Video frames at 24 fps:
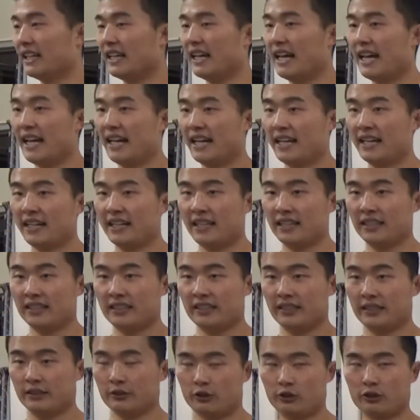And
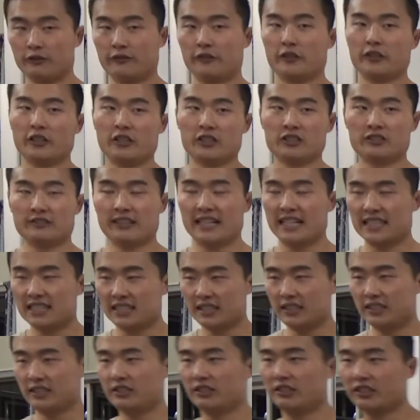in order for those
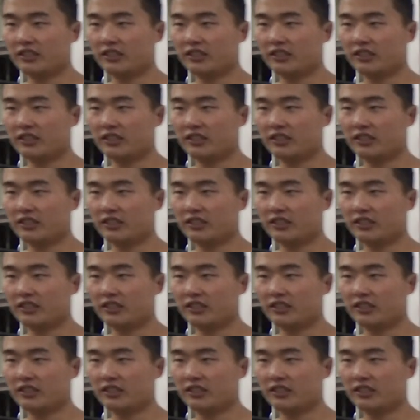reactions to